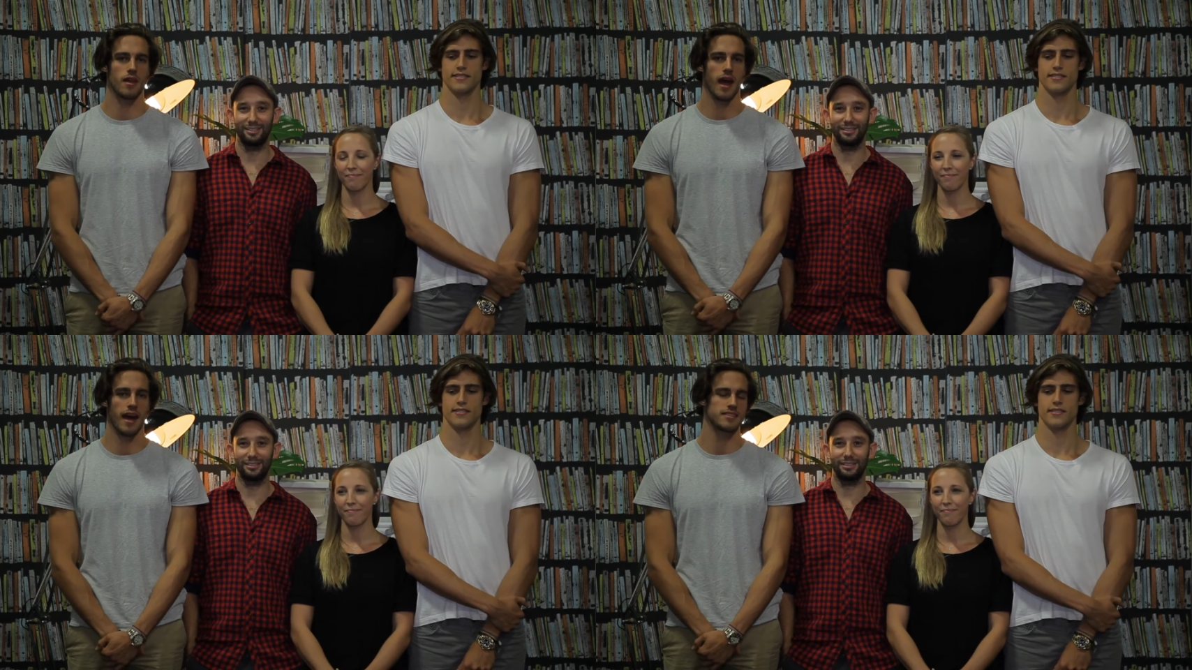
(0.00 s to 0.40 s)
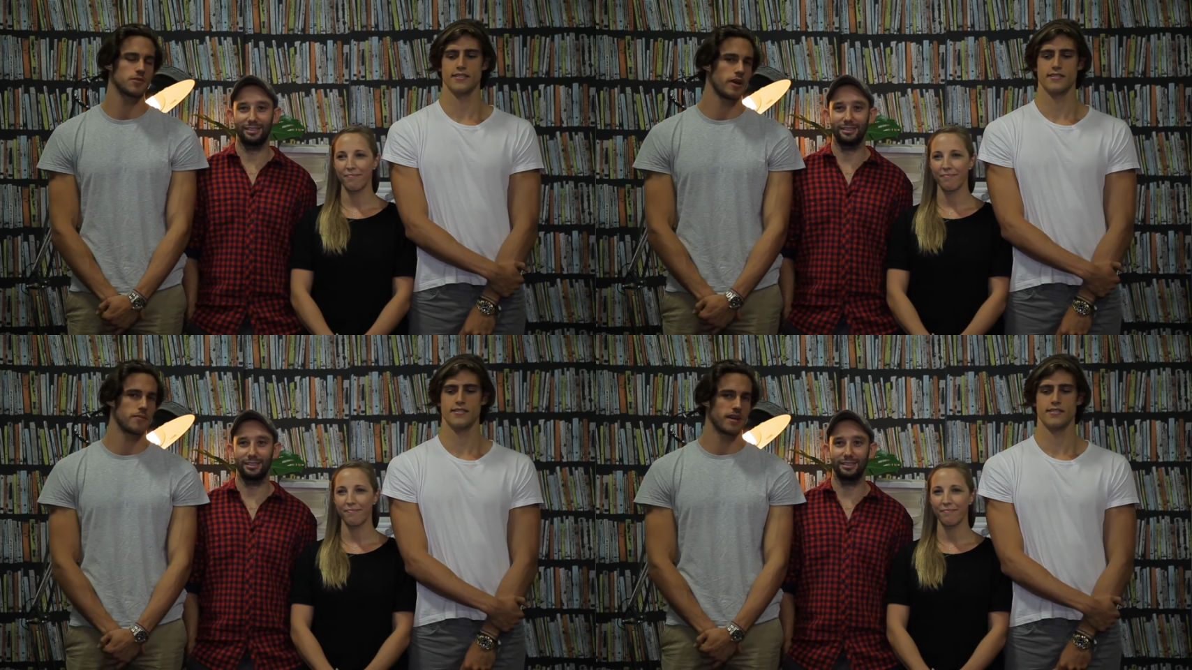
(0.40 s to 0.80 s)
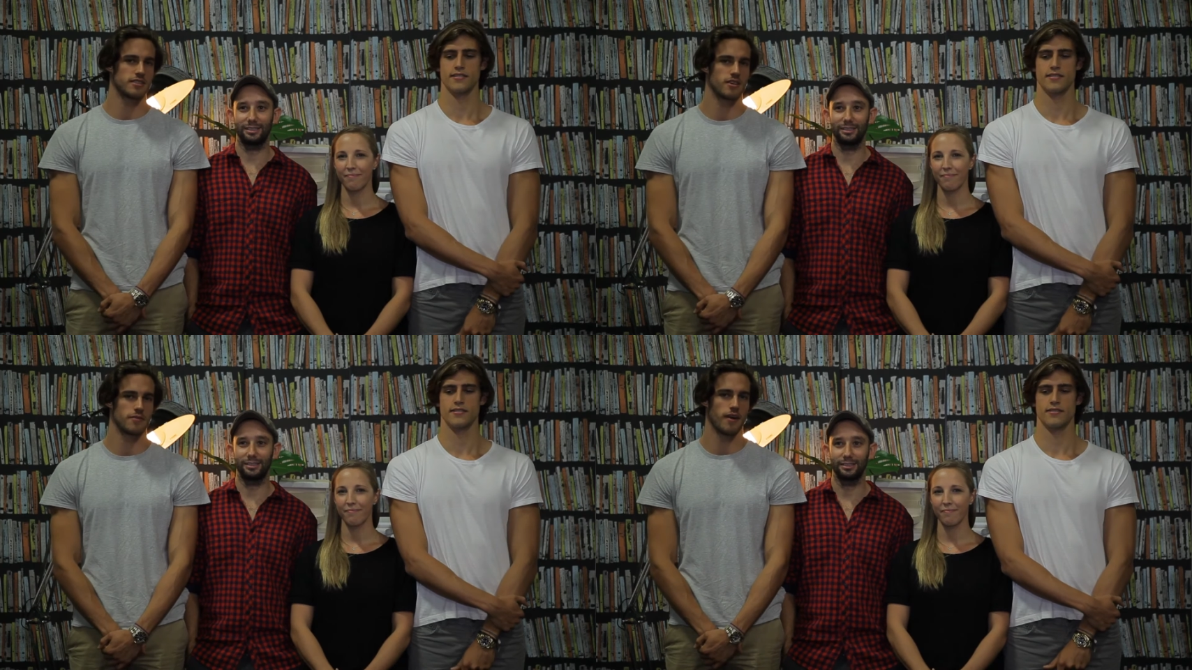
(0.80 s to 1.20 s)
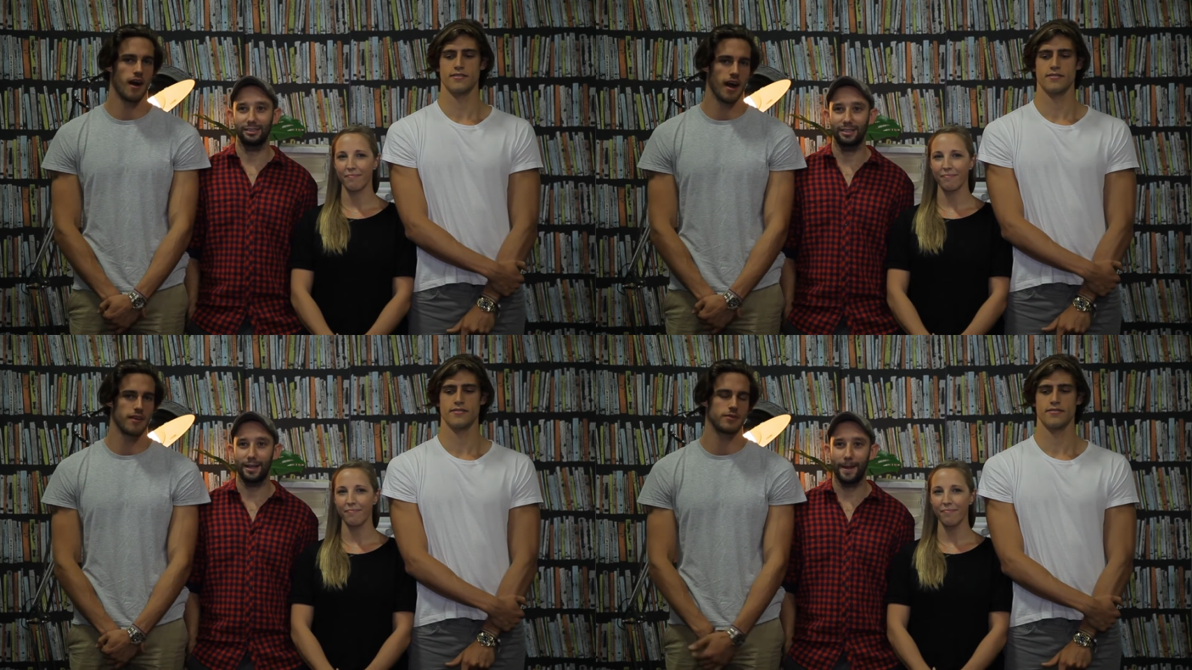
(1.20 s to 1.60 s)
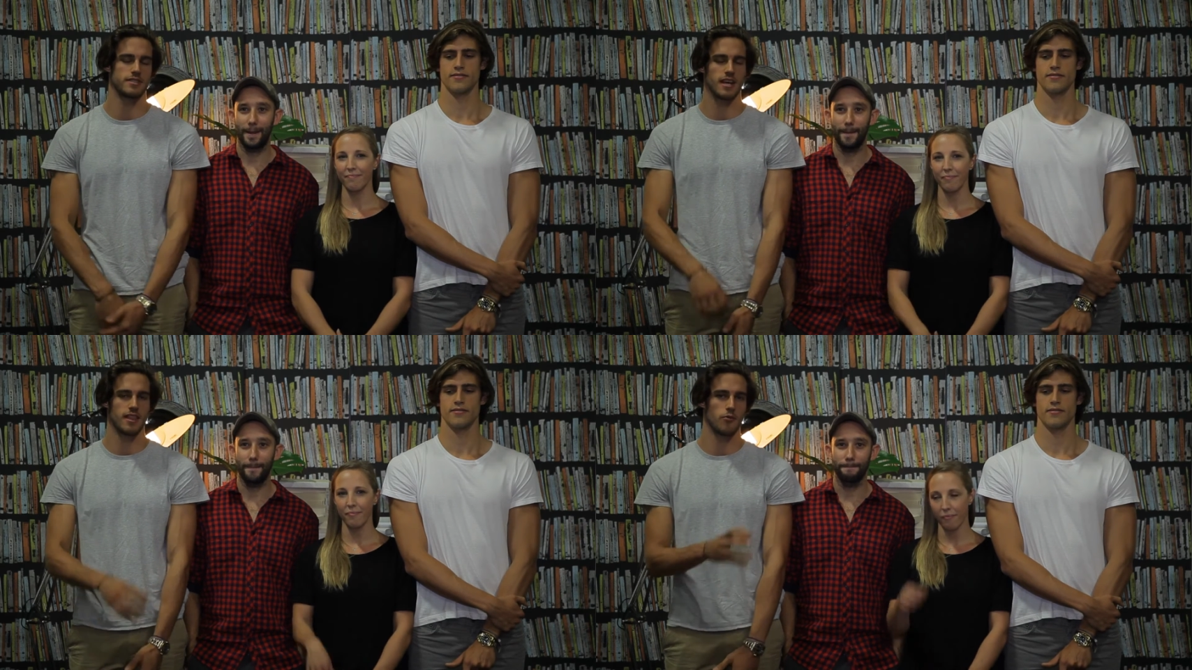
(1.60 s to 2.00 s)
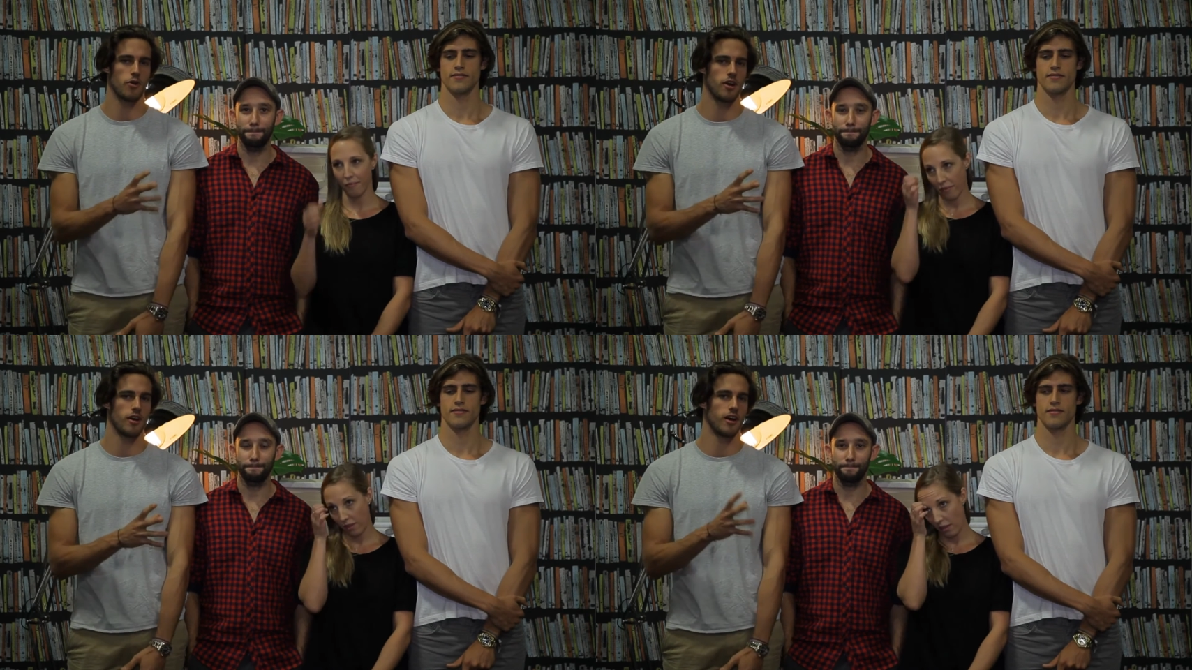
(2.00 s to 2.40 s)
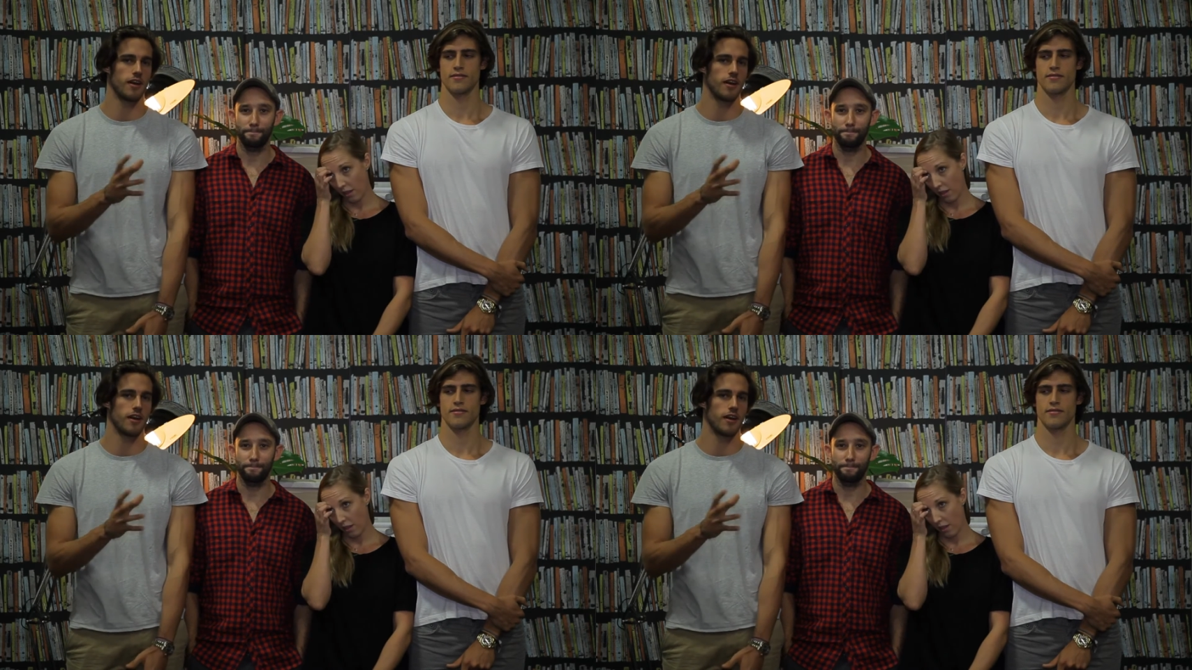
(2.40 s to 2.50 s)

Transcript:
Speaker 1: How's the week been so far? And if we say the word,